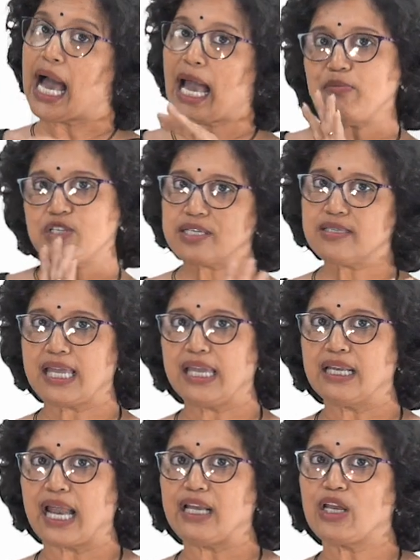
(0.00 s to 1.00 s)
I'm just
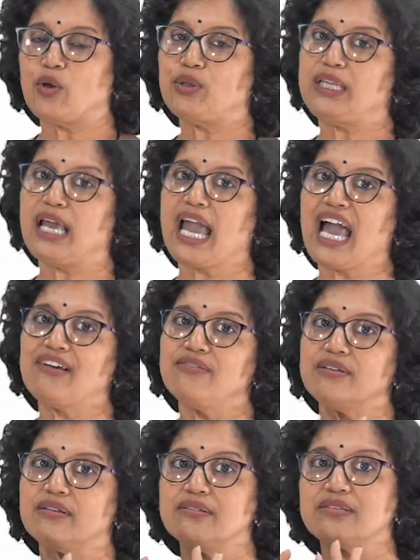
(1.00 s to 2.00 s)
saying right now they have
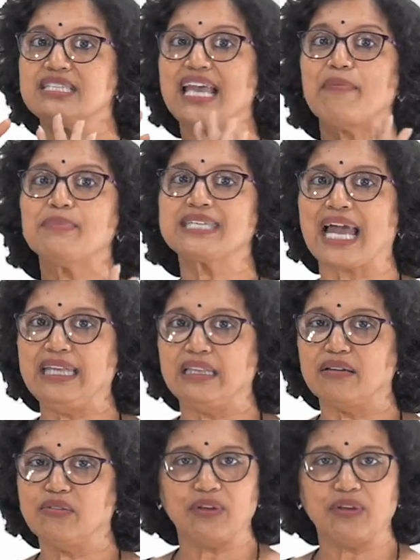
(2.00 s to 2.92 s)
same sign.